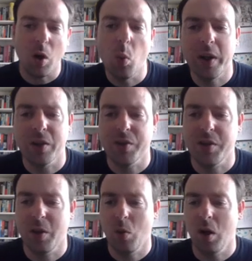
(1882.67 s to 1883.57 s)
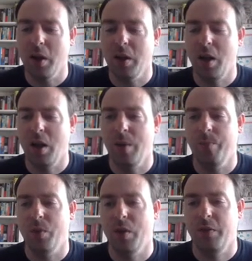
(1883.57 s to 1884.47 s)
we can see why
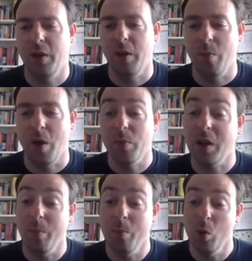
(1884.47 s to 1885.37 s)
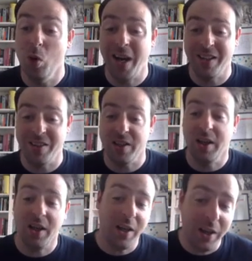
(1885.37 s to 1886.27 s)
um, Philip might become more
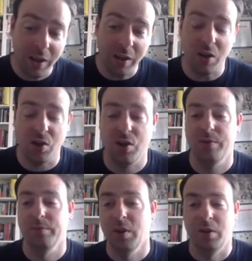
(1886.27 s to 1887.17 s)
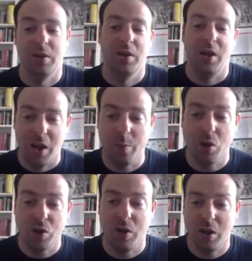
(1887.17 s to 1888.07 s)
anti-English. How
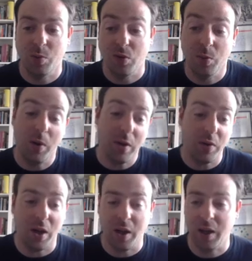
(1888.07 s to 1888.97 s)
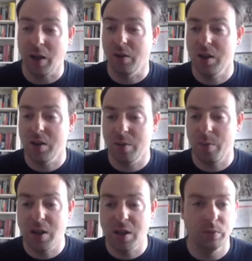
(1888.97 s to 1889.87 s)
much Elizabeth is to blame for that again is
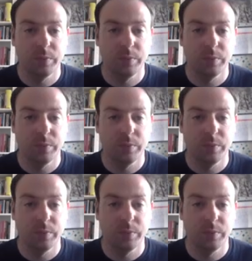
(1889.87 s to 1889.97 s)
debated.